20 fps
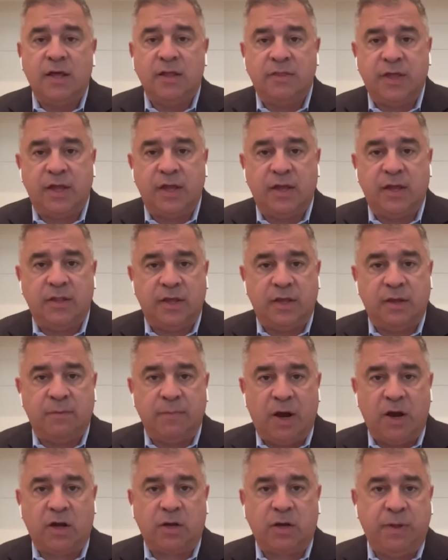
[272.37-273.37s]
The
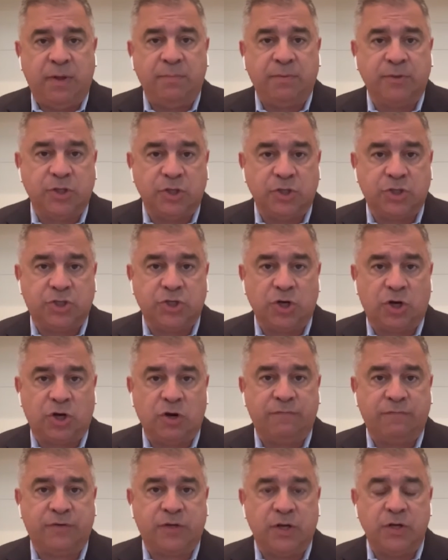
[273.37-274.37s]
American people
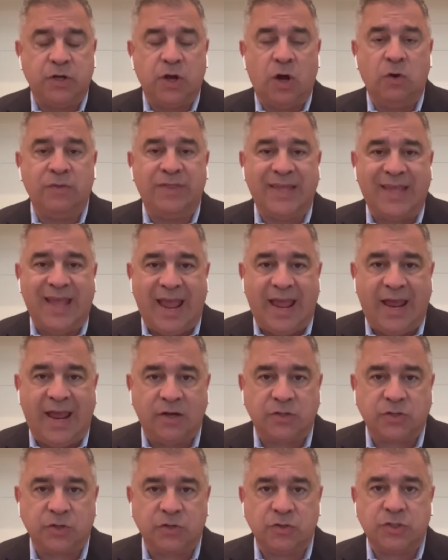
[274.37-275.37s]
deserve to know the
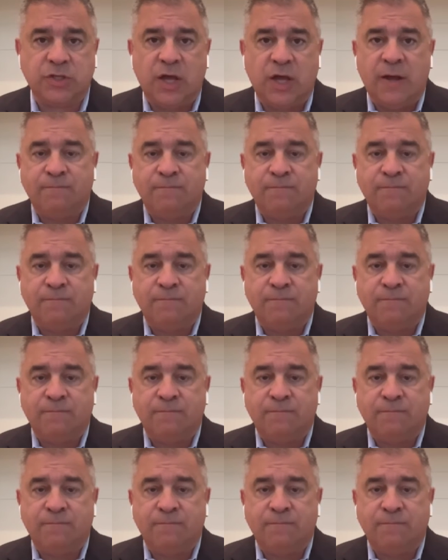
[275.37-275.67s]
answers